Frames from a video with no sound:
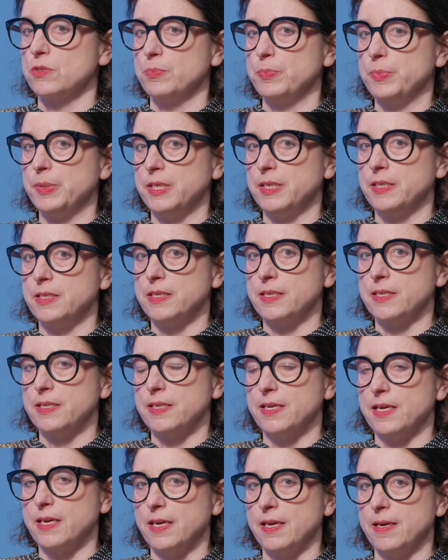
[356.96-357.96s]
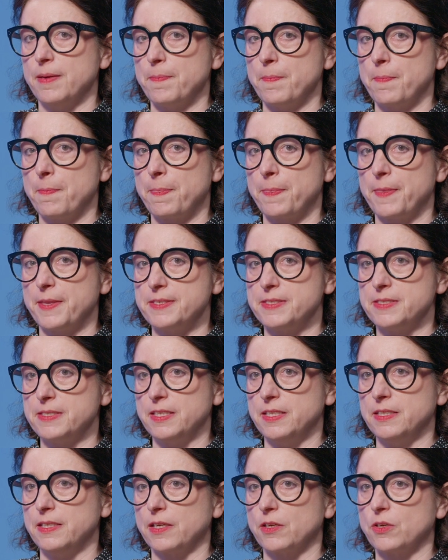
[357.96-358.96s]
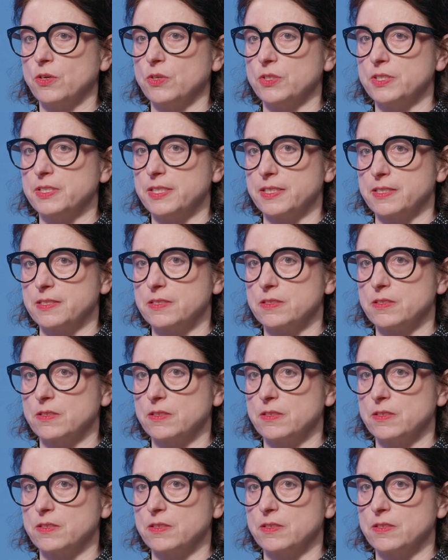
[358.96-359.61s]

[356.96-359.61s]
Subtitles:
been seen in context